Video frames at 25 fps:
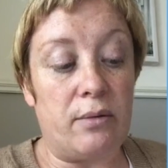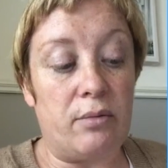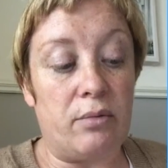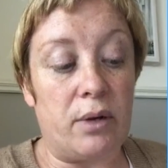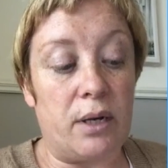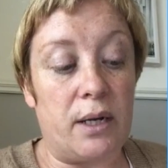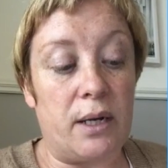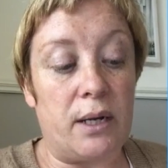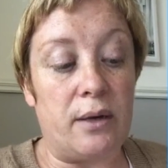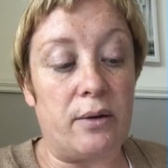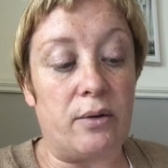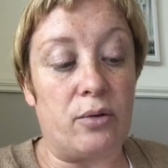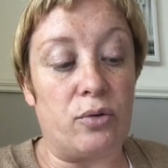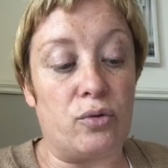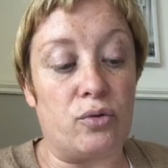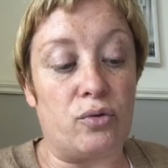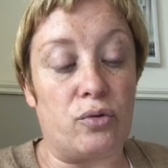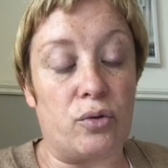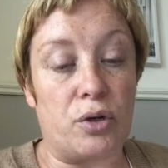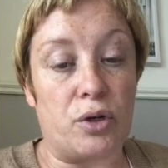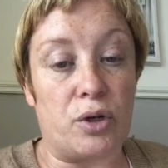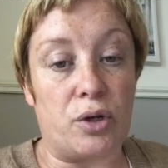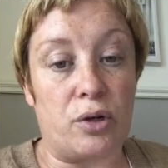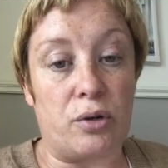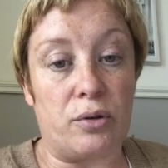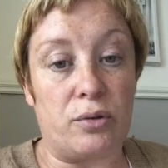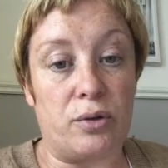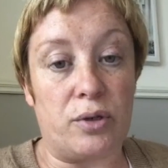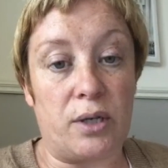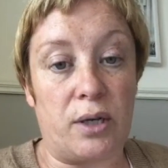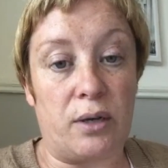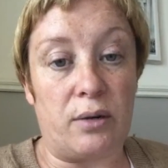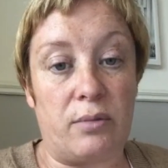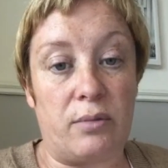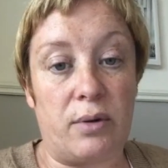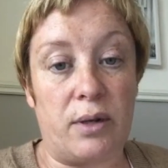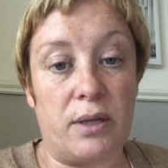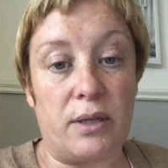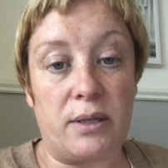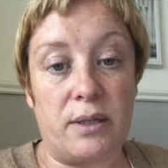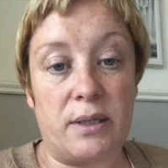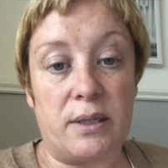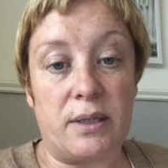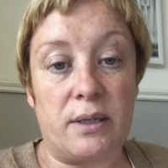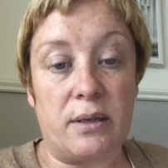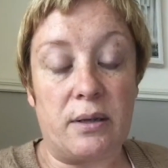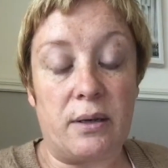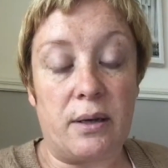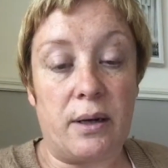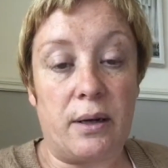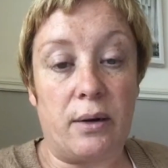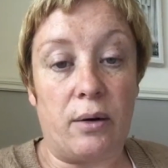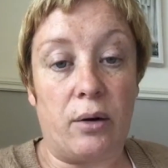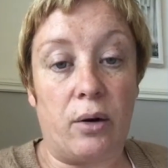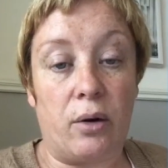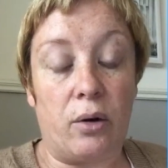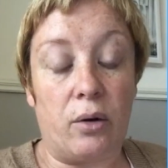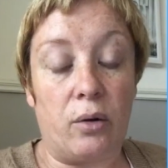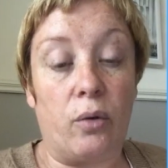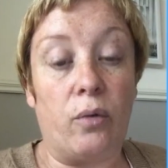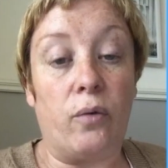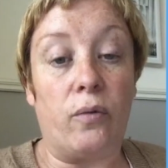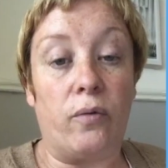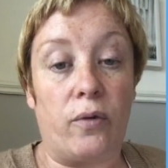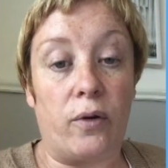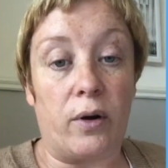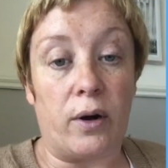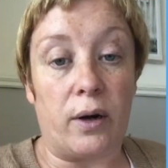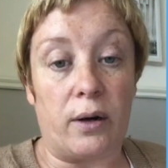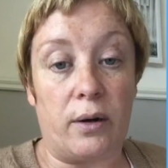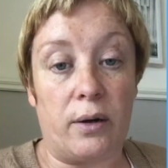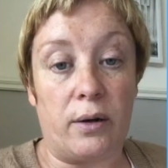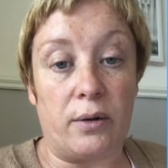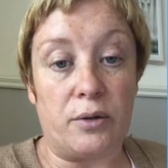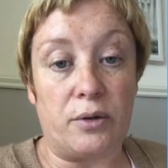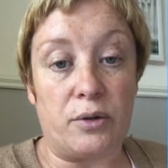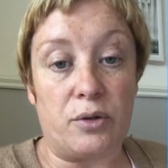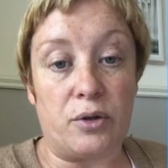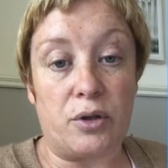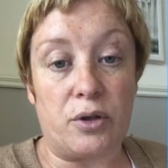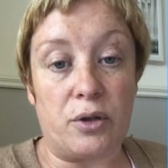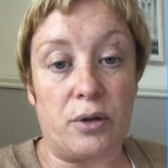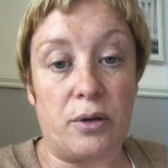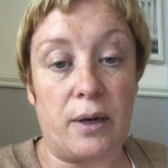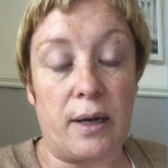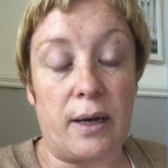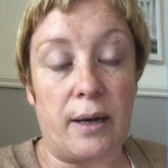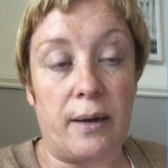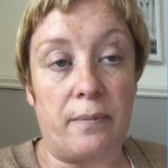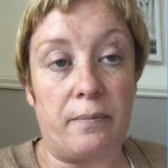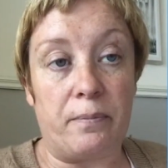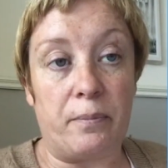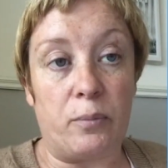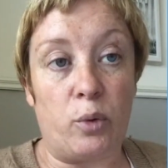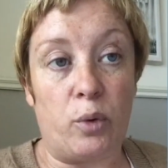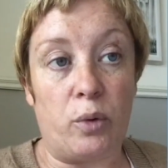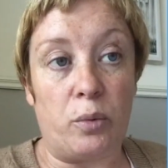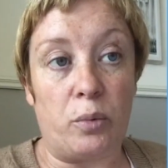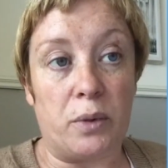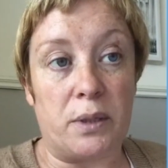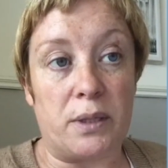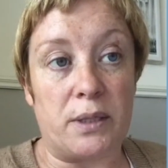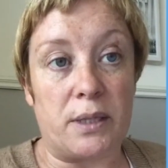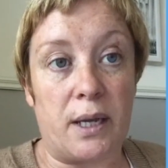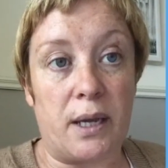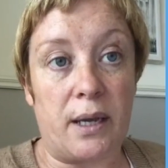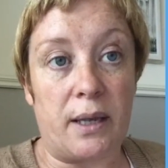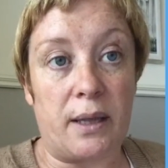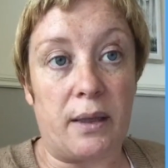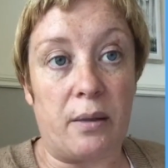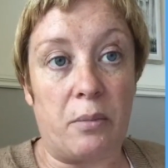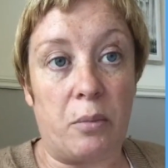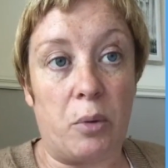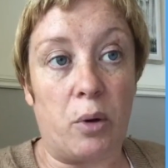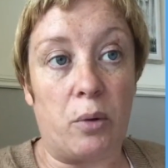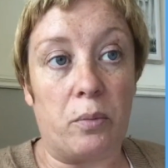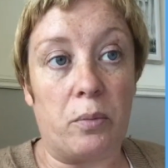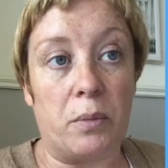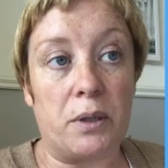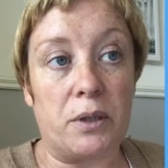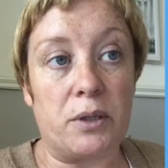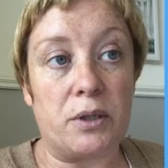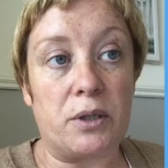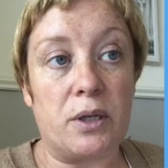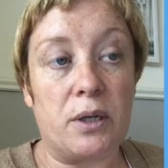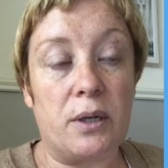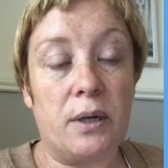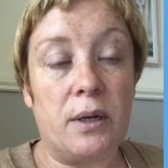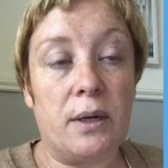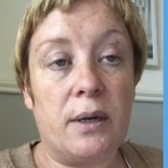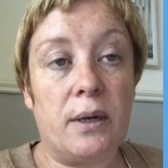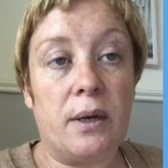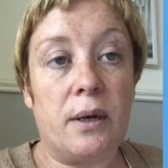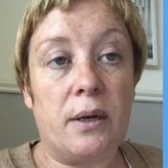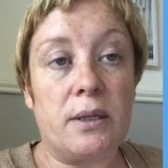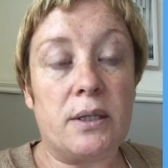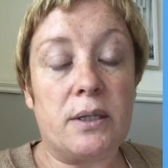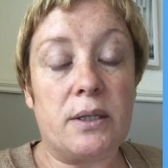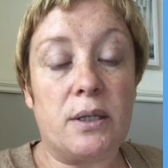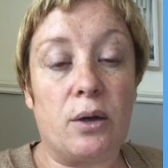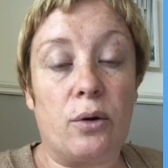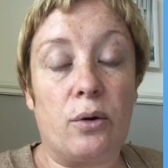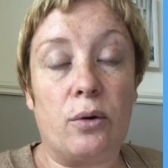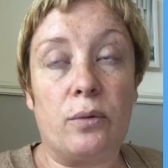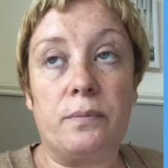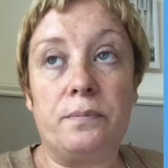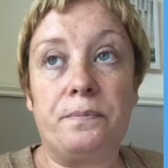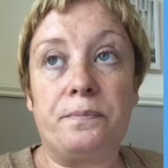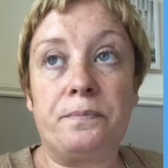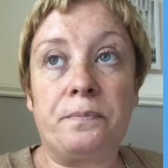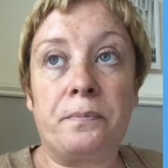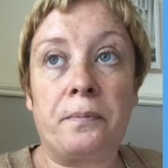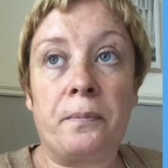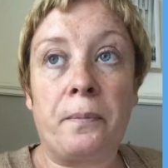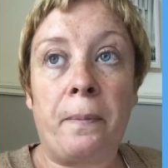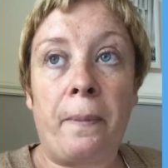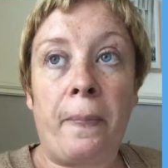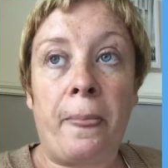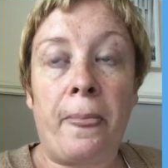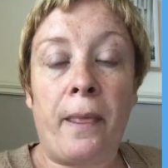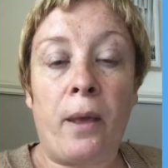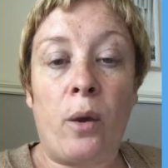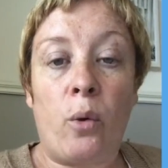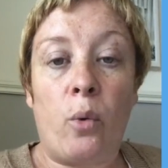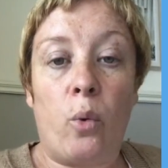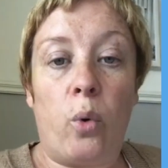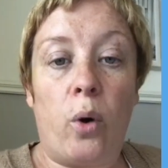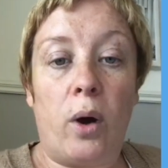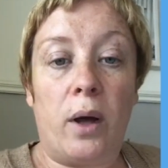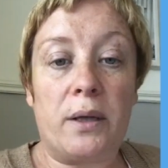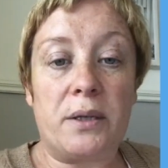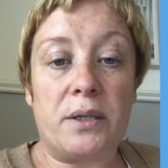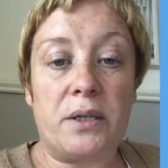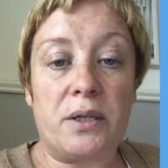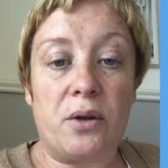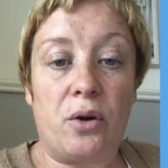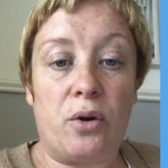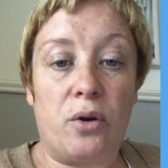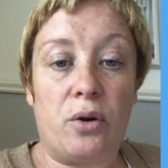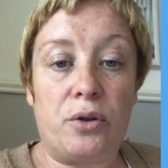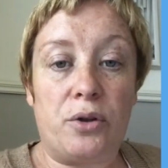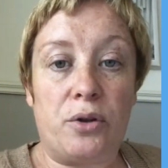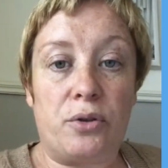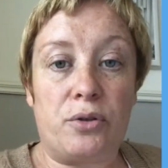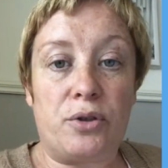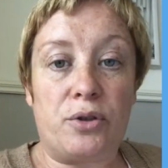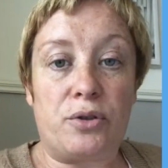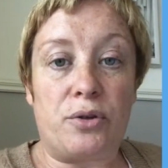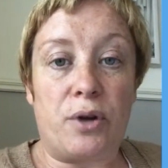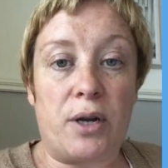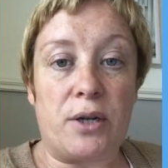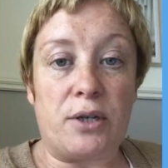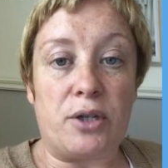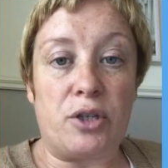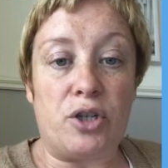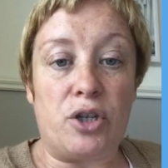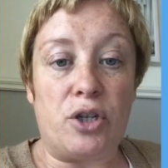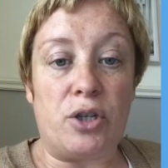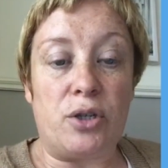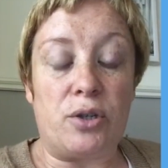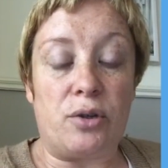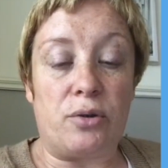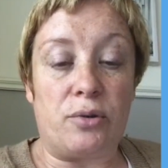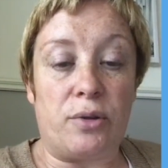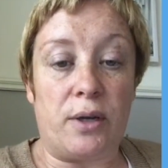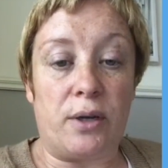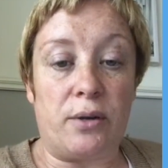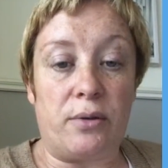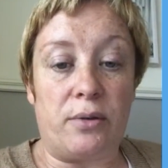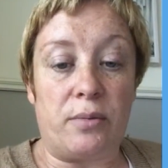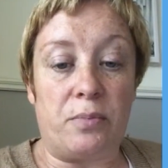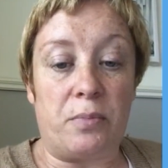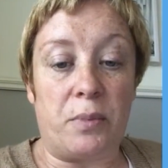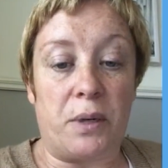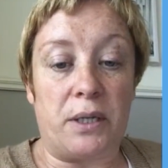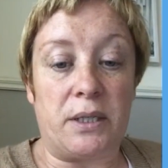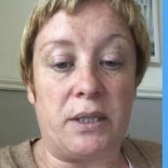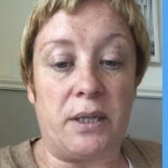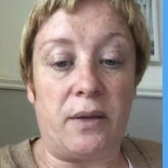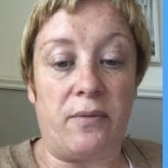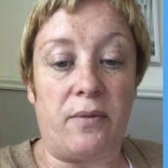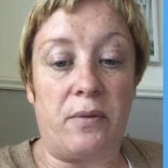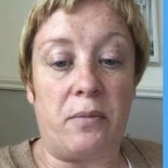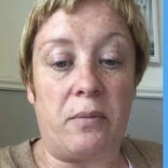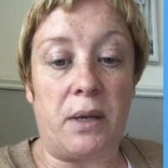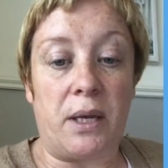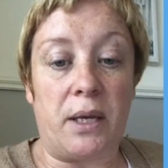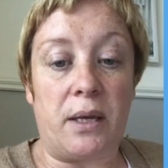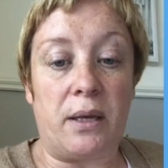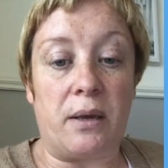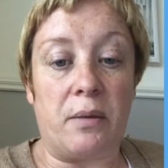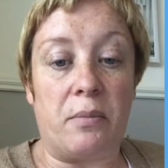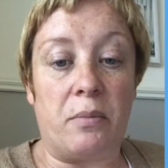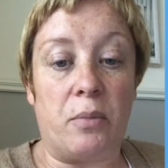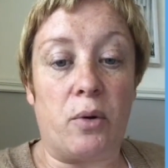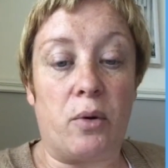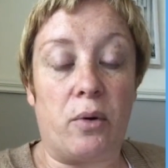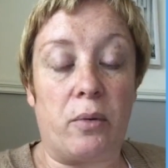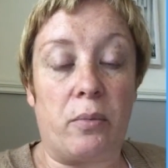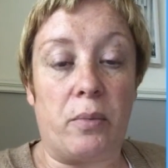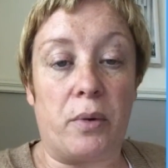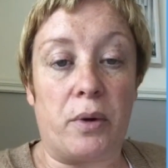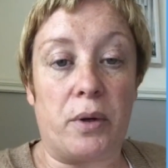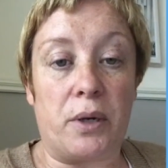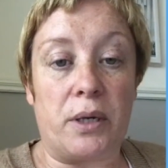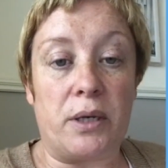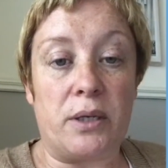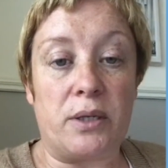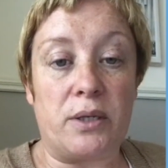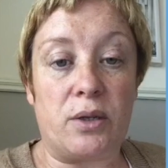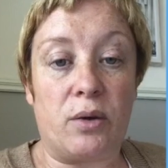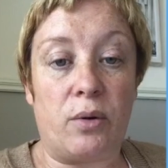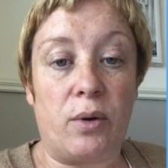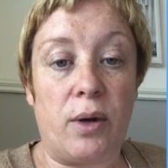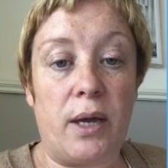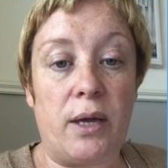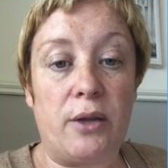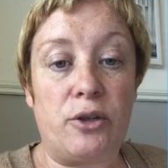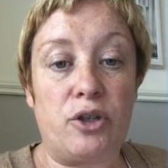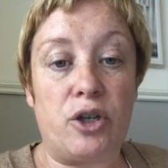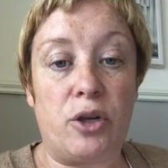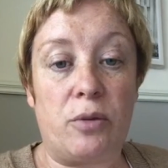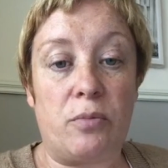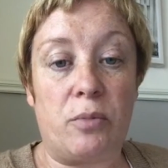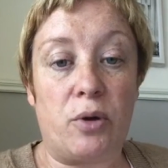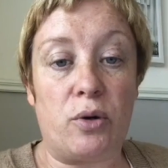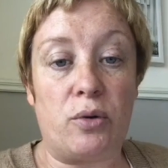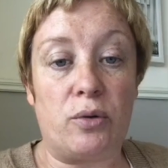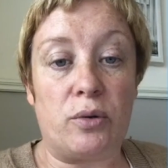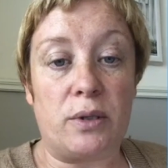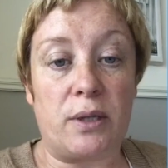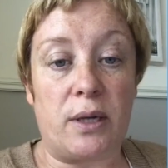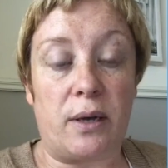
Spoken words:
really good returns on rents all over Ireland, we would say at the moment. So what other strategies are there that might even make you more money? So HMOs